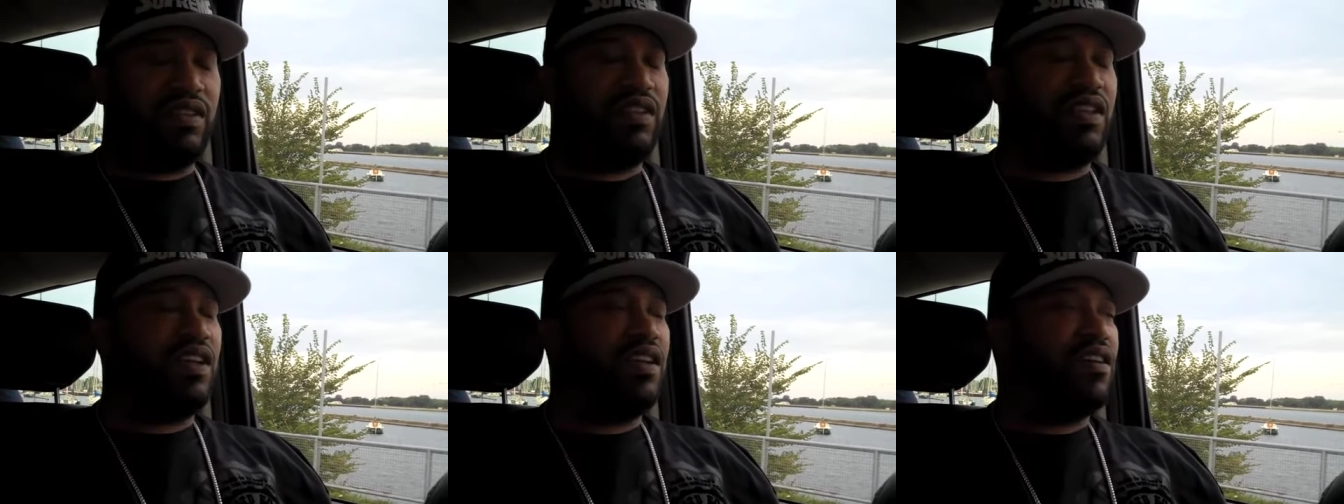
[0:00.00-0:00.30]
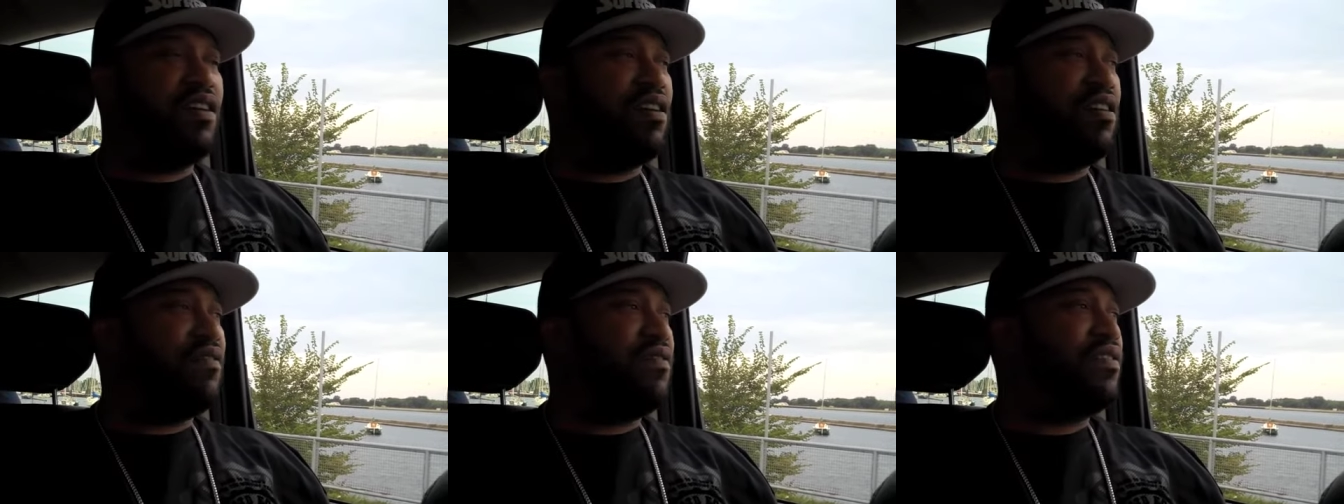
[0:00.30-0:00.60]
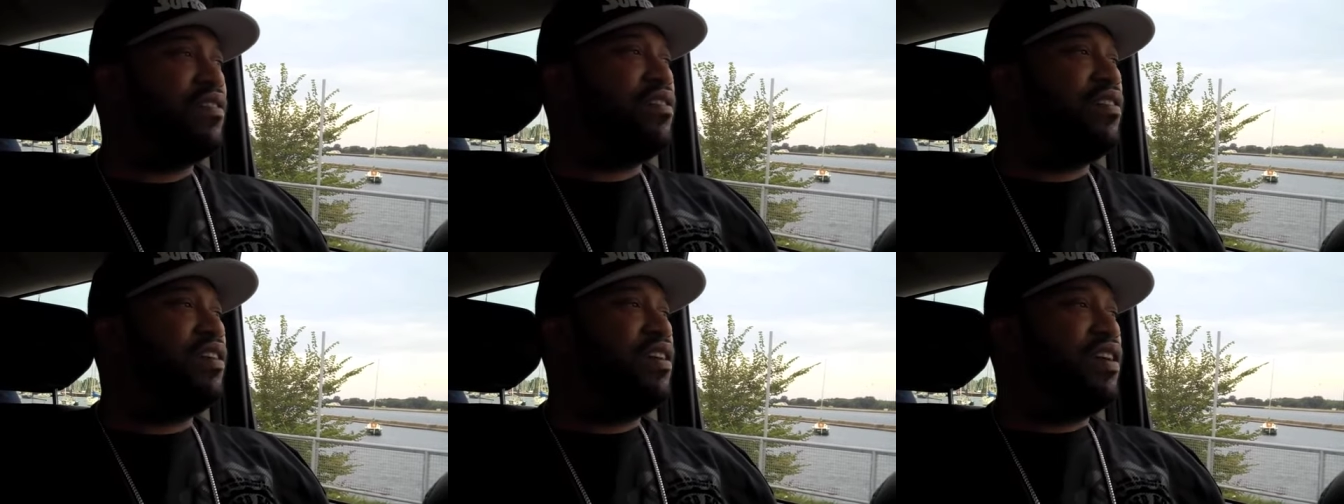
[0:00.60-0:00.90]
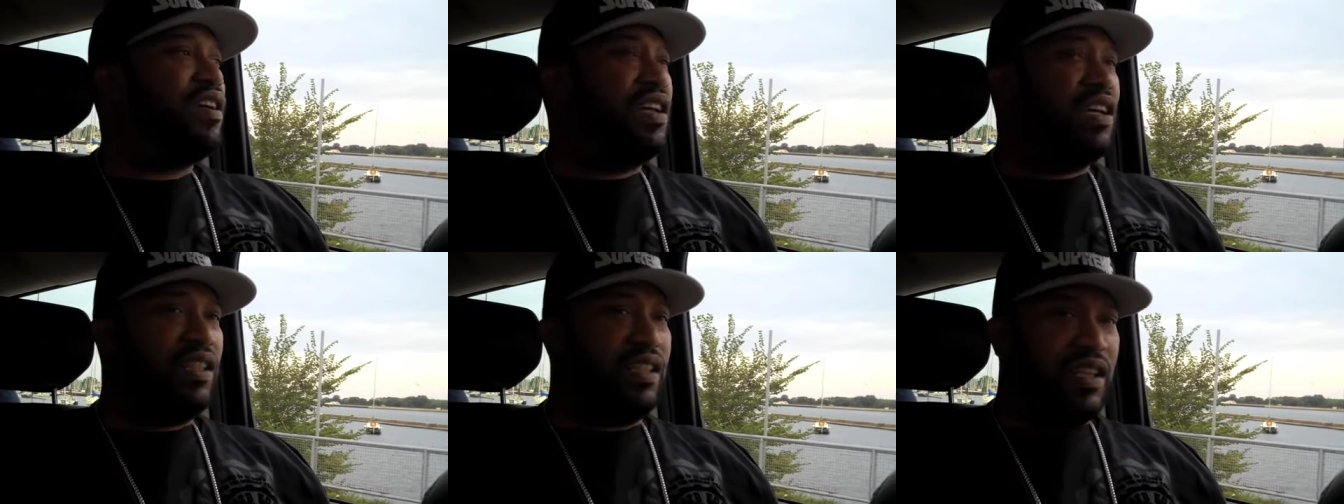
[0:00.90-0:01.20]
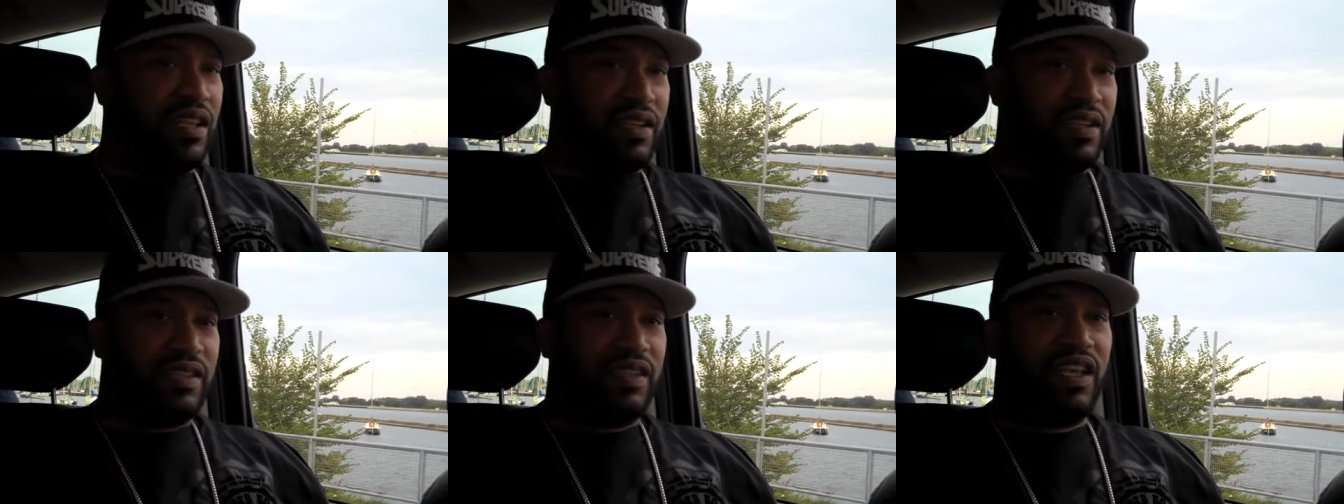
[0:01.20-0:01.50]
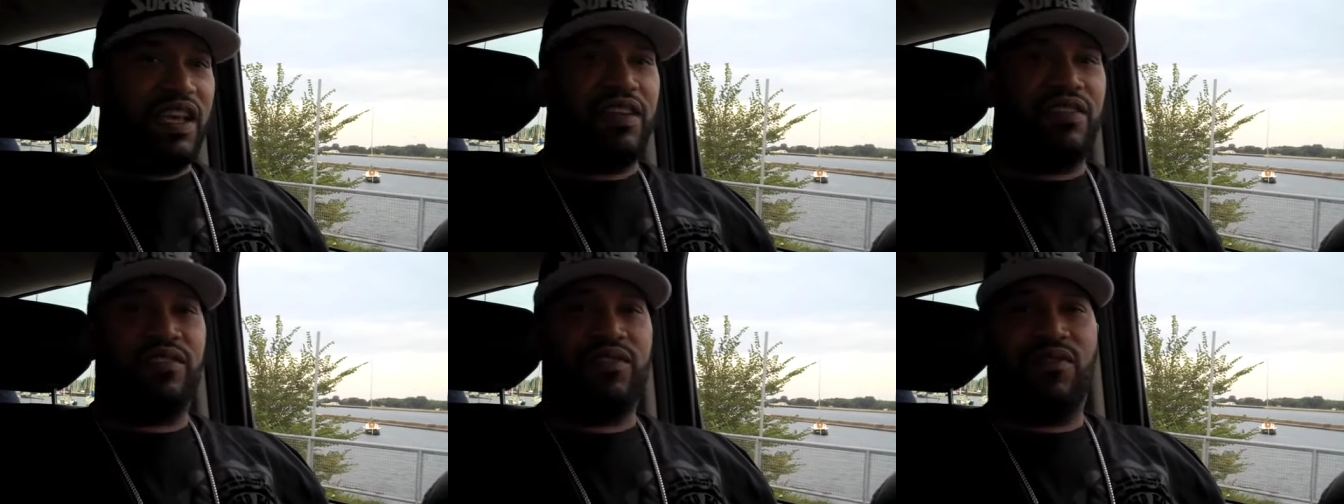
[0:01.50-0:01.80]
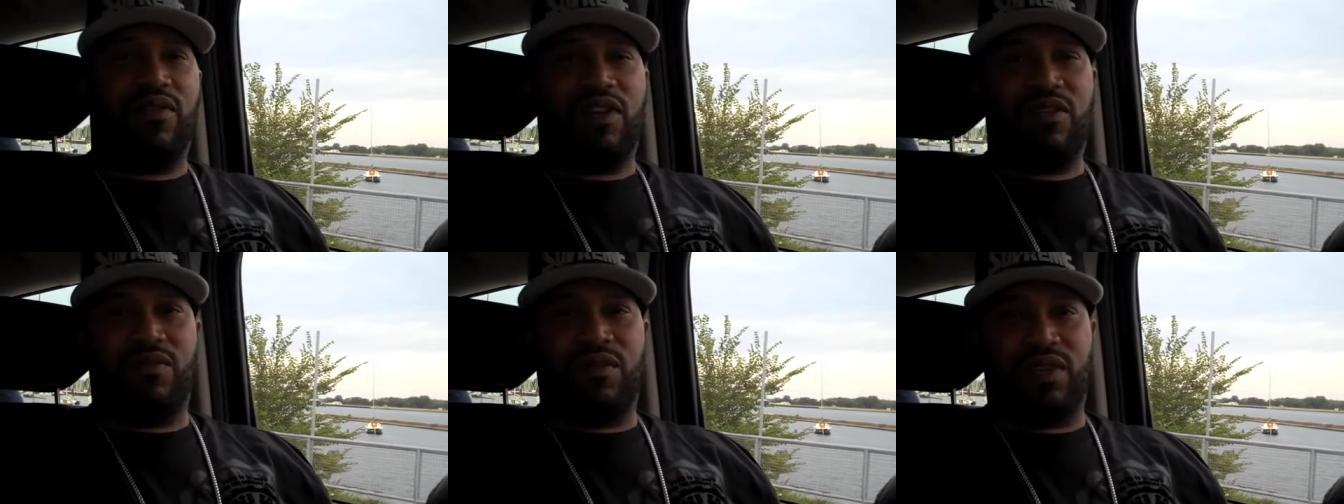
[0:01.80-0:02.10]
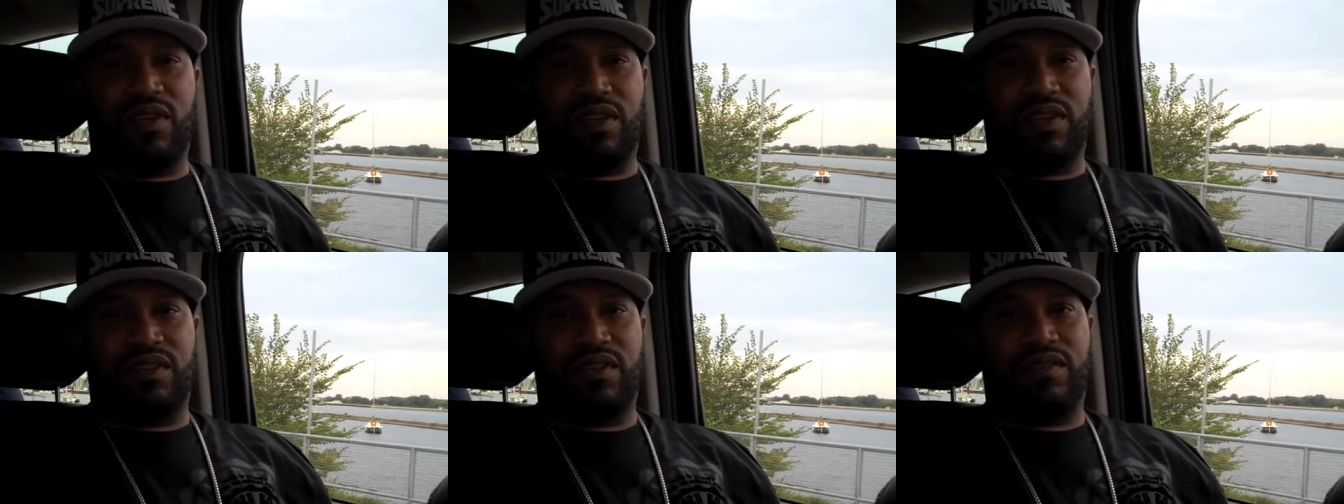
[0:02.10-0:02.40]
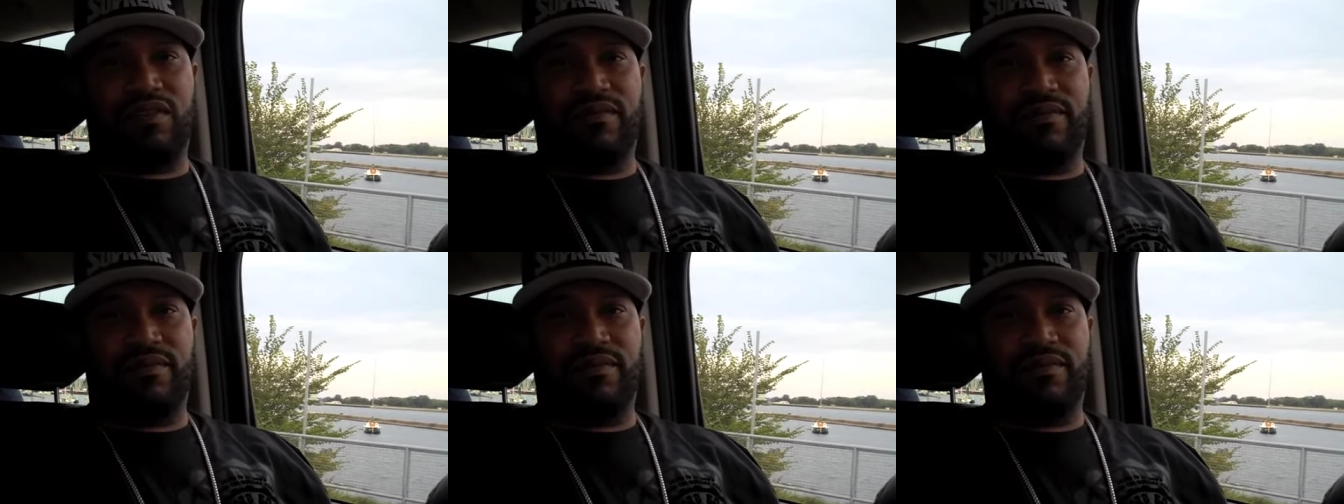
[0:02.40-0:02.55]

thank God for letting us have this great release.